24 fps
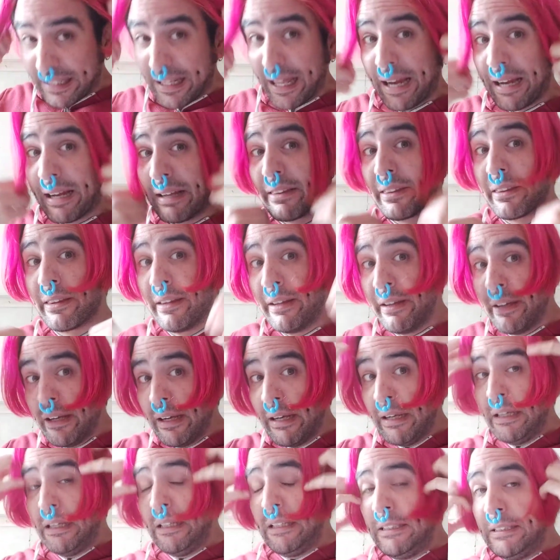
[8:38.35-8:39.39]
length.
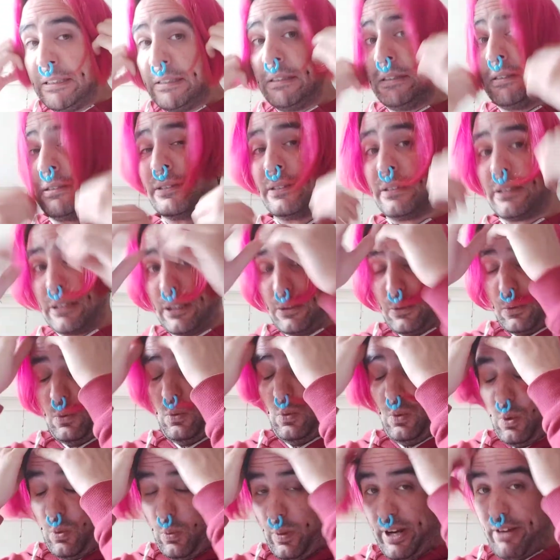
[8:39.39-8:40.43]
Like, all
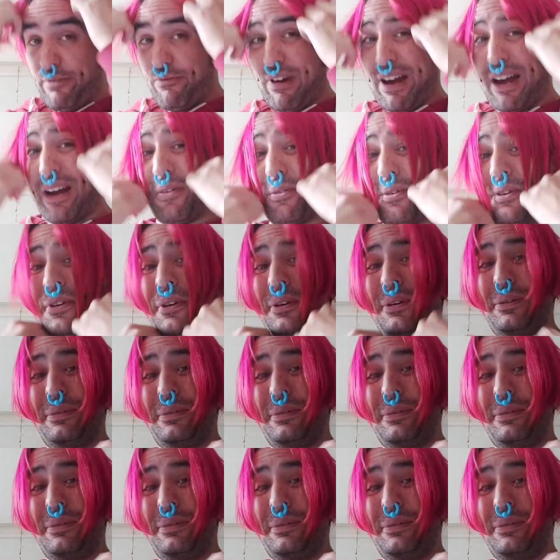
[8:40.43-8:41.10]
the way round.